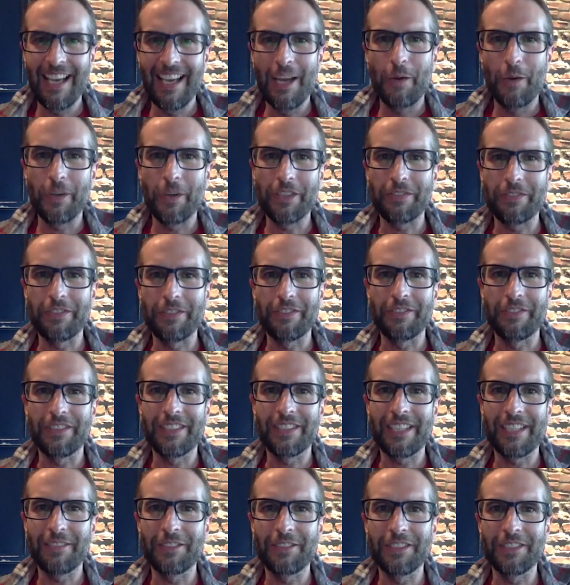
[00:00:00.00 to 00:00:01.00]
worked for
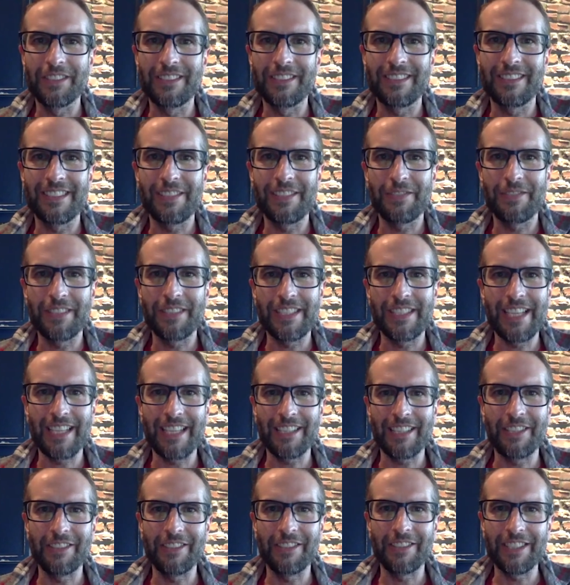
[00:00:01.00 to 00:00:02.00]
several different
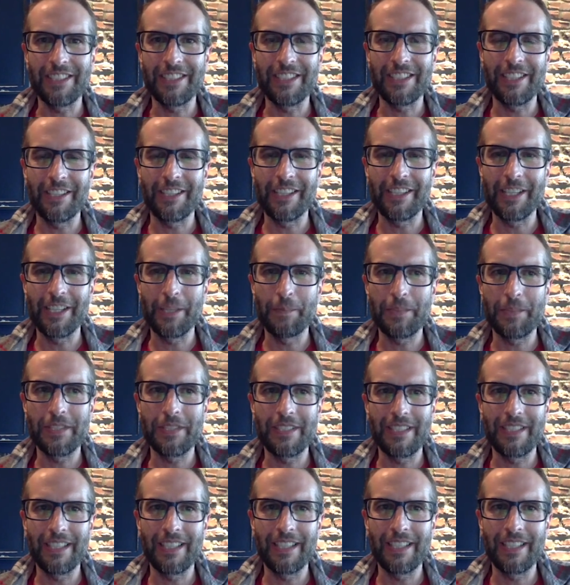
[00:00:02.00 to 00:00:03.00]
technology
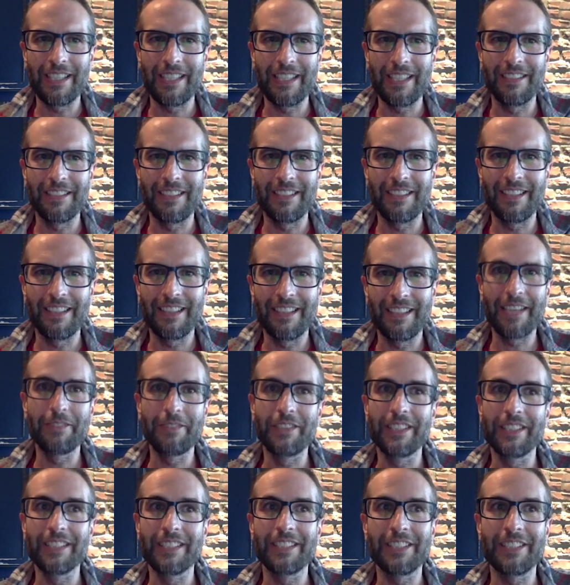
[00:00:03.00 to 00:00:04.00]
startups and loved
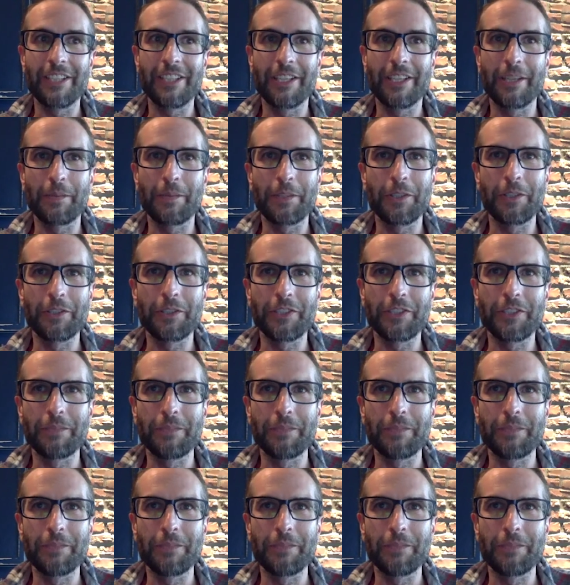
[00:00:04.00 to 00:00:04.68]
the startup culture,